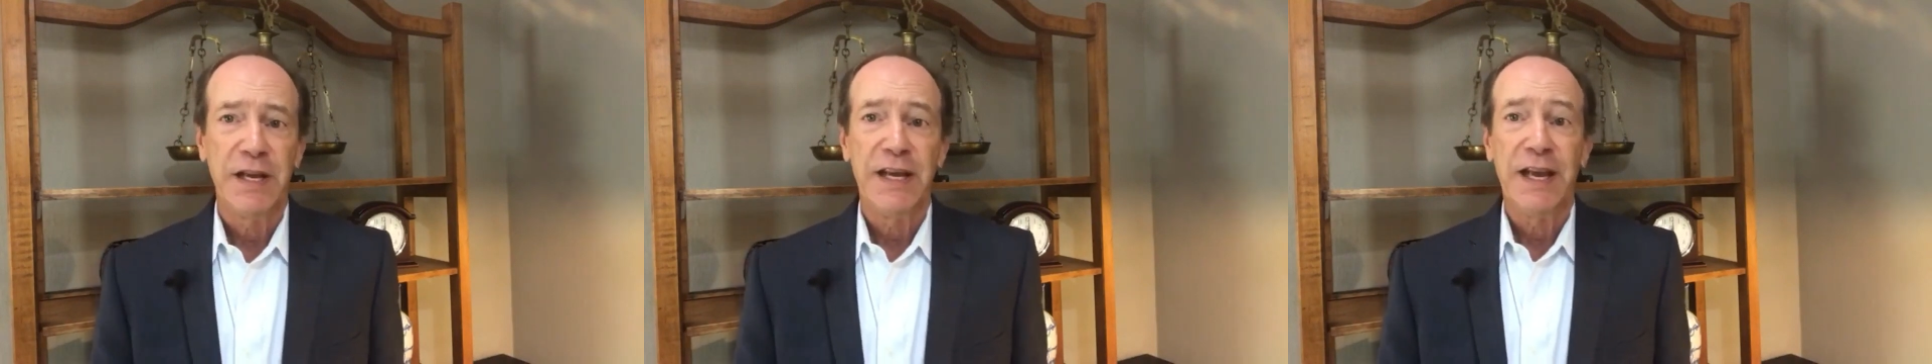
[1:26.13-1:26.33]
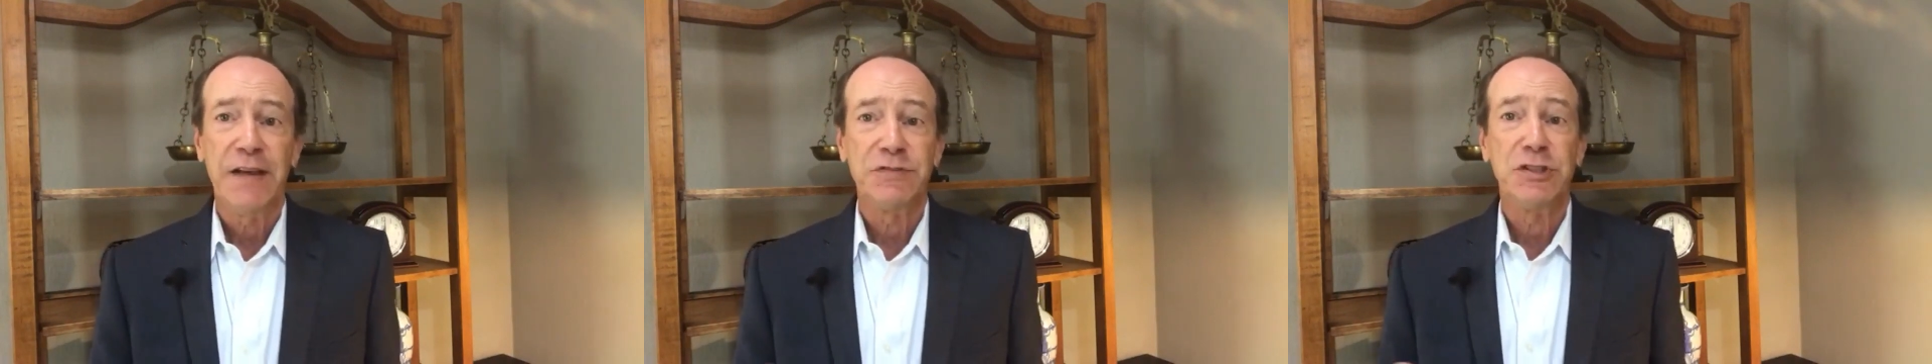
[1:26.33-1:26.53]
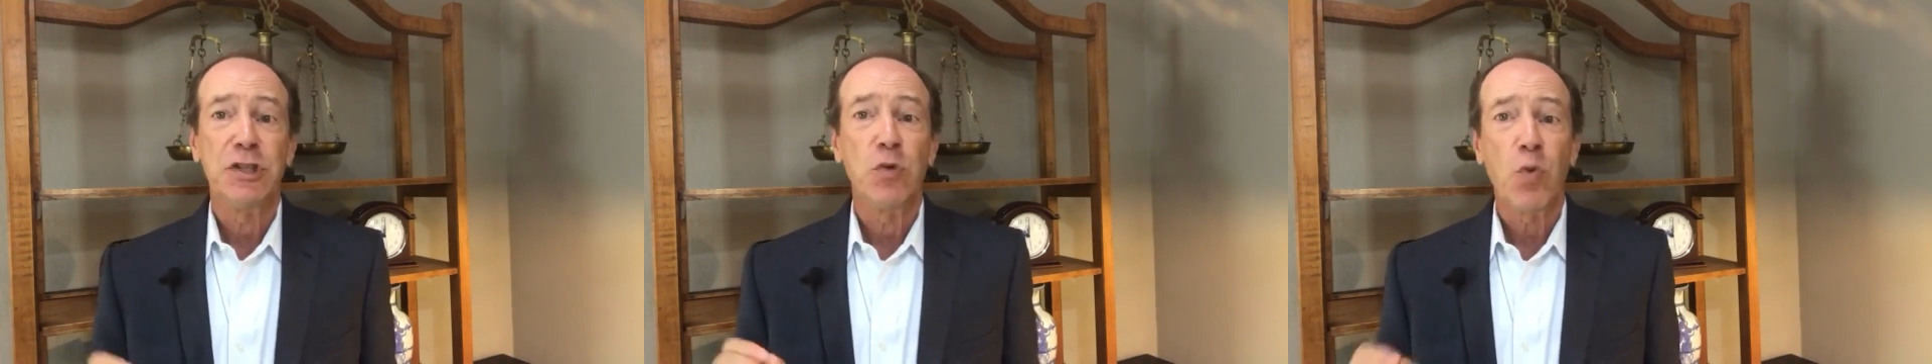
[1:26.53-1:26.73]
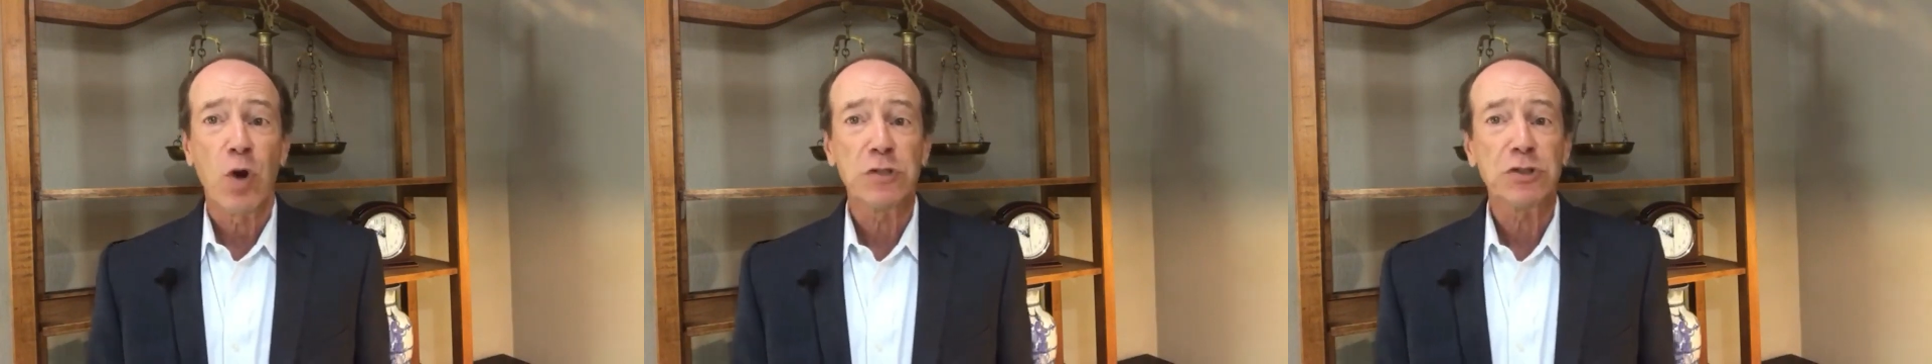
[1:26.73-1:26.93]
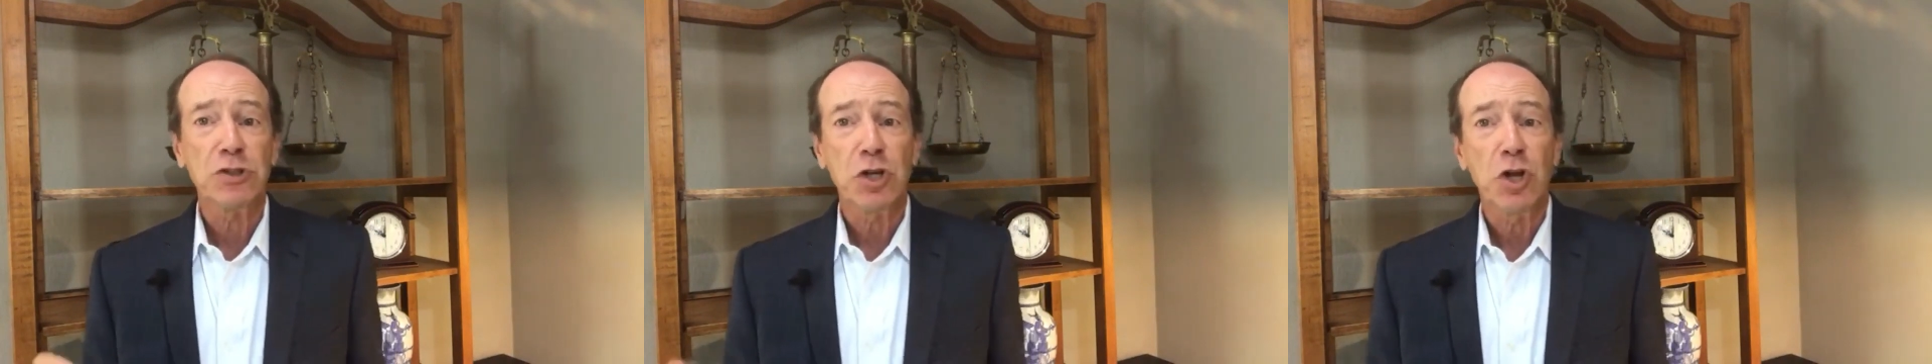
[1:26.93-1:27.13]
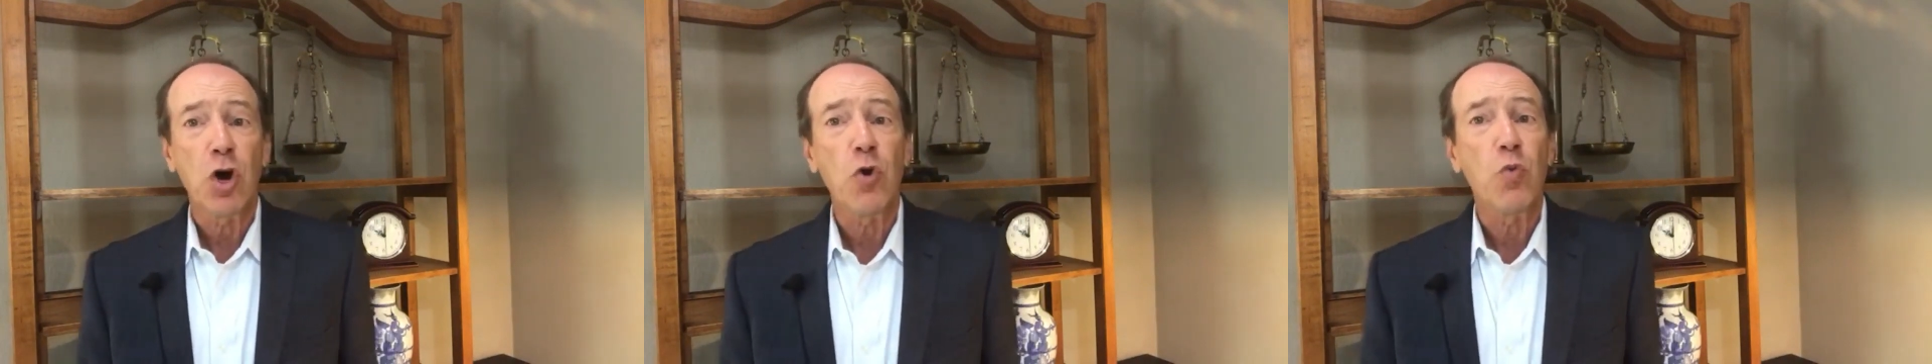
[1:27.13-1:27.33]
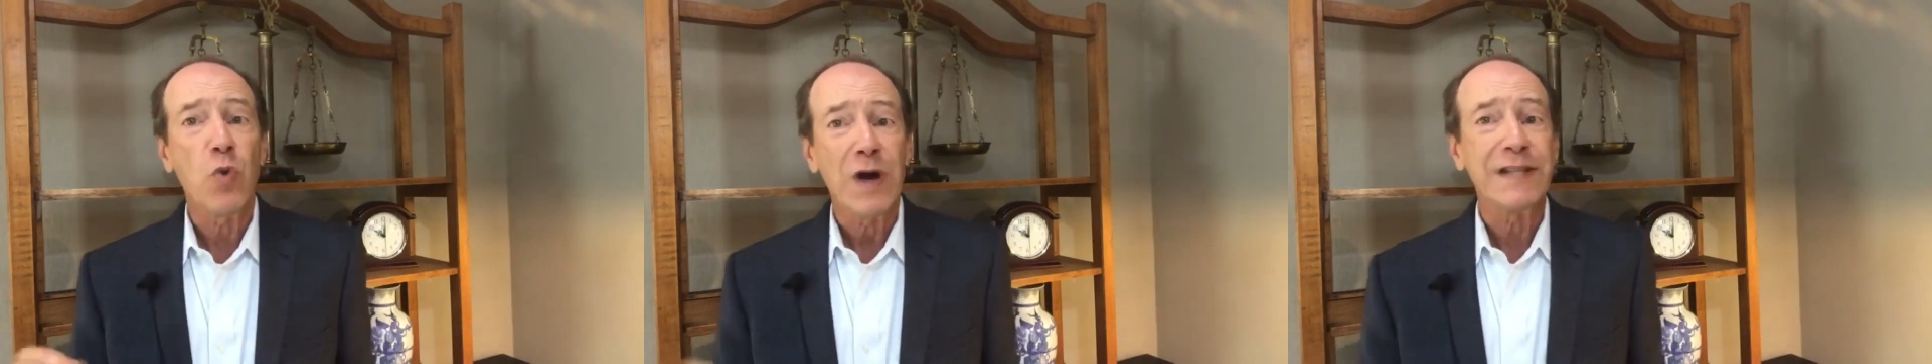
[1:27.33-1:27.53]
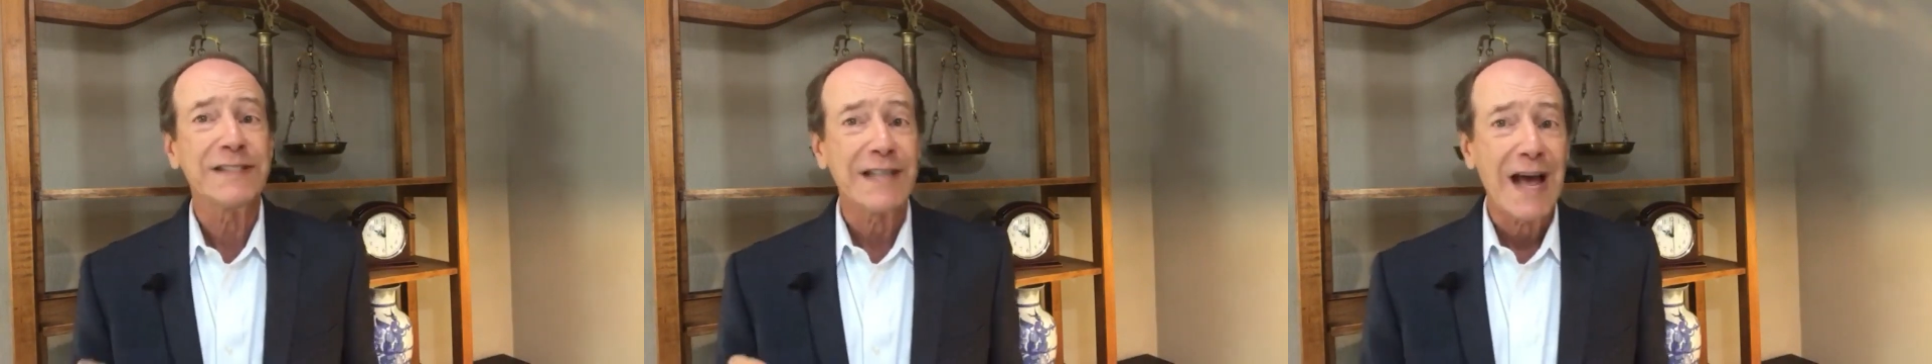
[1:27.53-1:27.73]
If she wants to know what